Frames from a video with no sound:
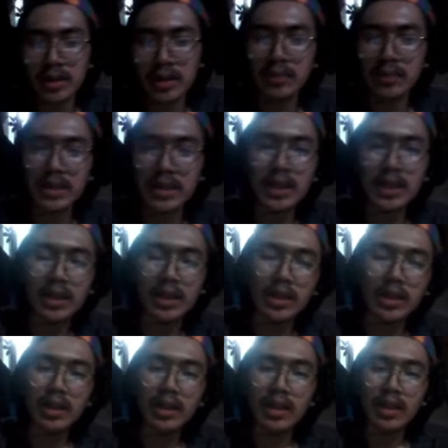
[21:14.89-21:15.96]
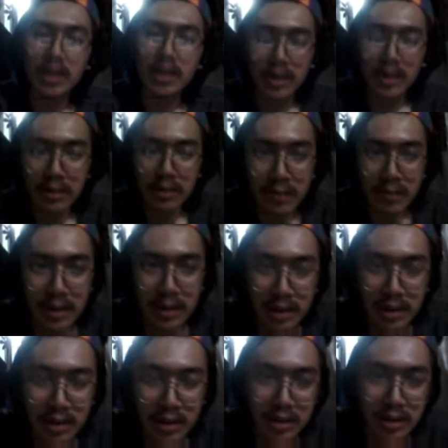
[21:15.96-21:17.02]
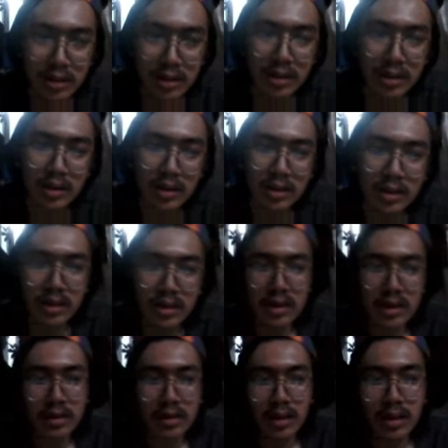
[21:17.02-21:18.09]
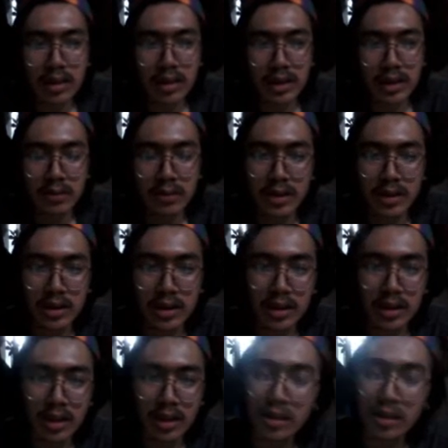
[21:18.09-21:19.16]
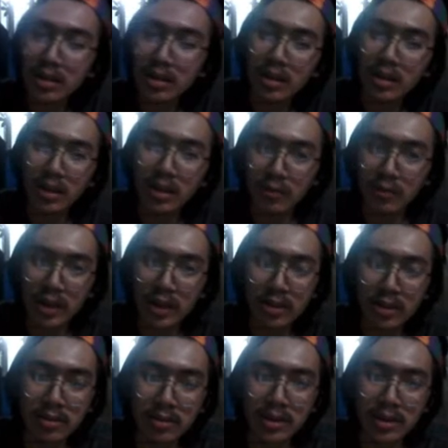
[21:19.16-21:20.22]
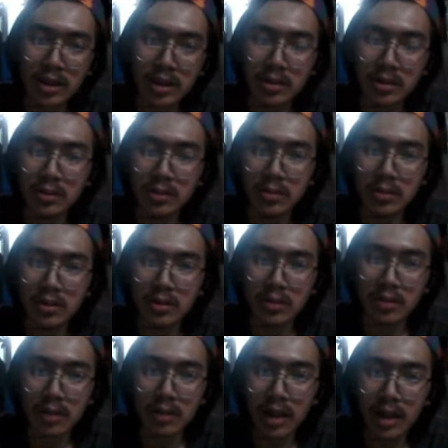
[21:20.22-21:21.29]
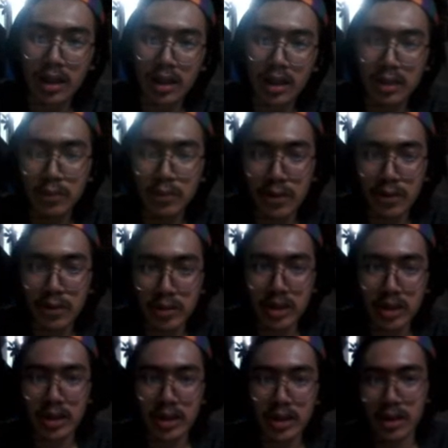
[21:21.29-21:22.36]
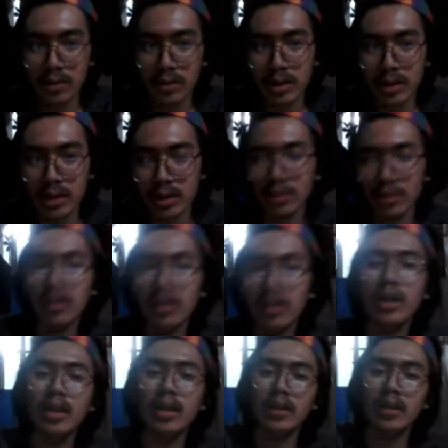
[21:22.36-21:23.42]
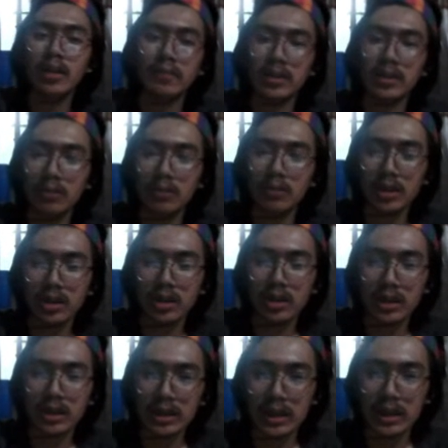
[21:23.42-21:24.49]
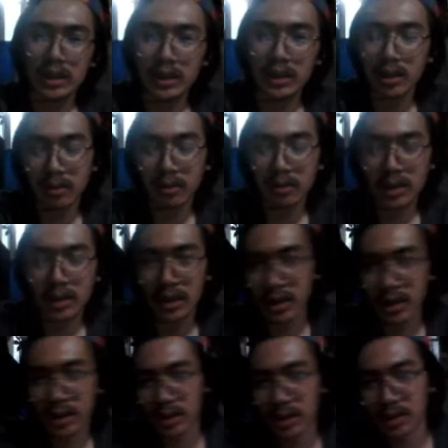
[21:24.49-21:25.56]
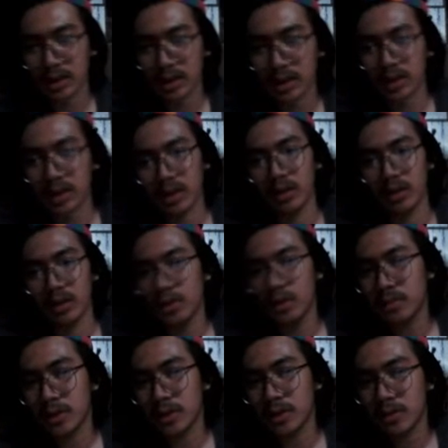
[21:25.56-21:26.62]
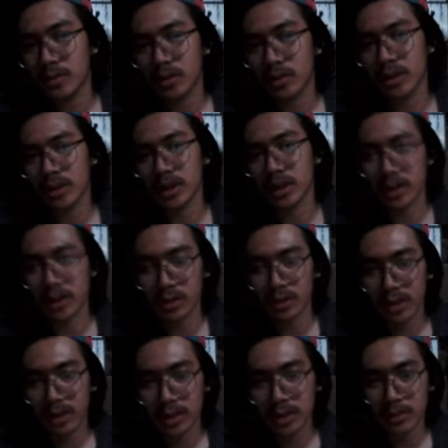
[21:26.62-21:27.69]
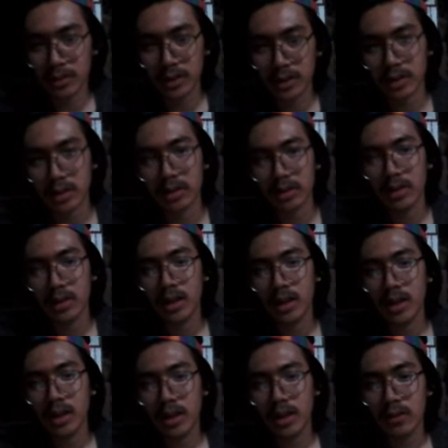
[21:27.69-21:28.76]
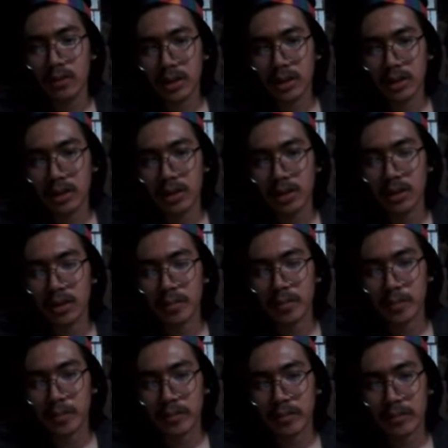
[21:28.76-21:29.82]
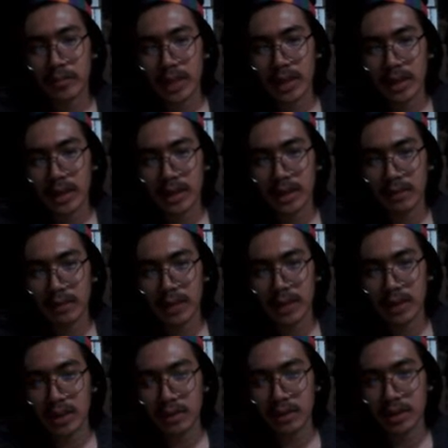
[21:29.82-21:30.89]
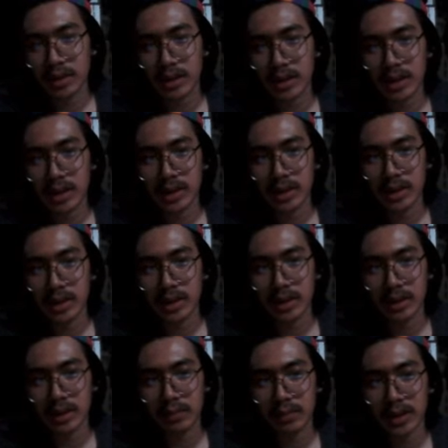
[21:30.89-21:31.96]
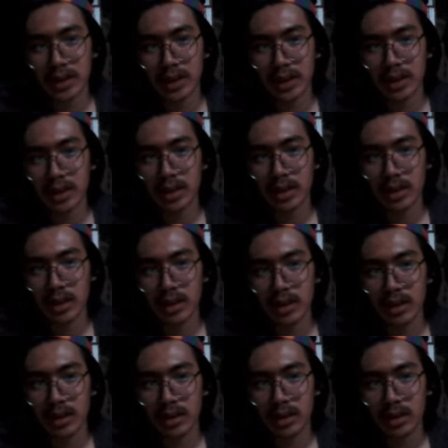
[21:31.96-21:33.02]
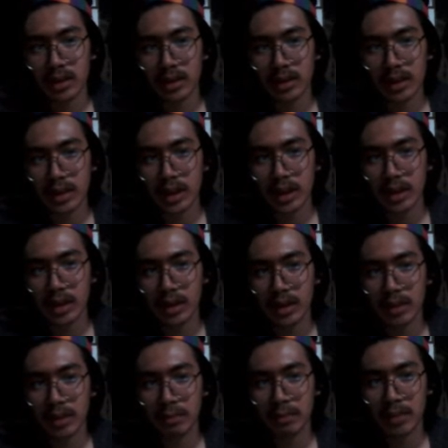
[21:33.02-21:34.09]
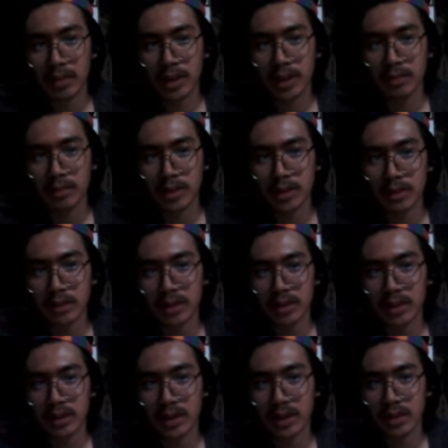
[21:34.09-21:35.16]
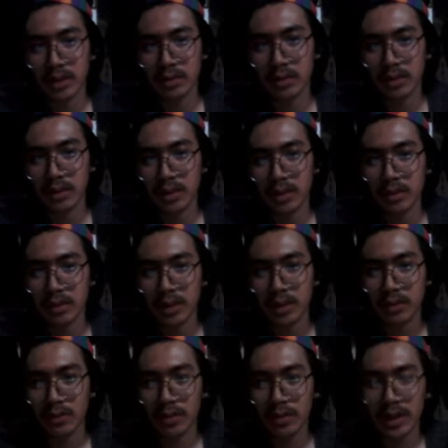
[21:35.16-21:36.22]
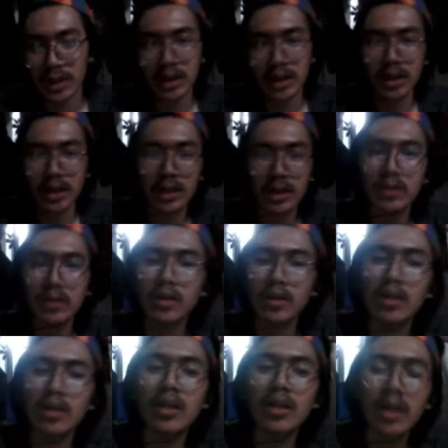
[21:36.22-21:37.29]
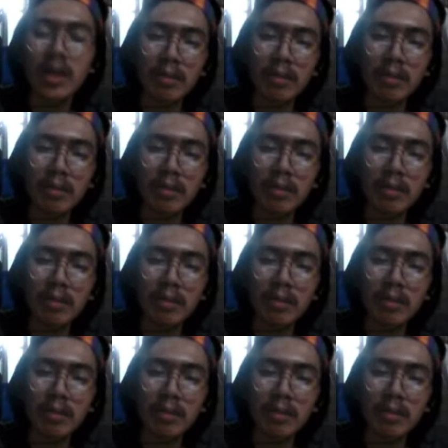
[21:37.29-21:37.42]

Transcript: So basically, if the switch state, we introduce a new input, which is a switch. So if the switch is 0, meaning it is in load mode or in storage mode, so it will store the values that is presented in inputs B0, B1, B2, B3, and so on.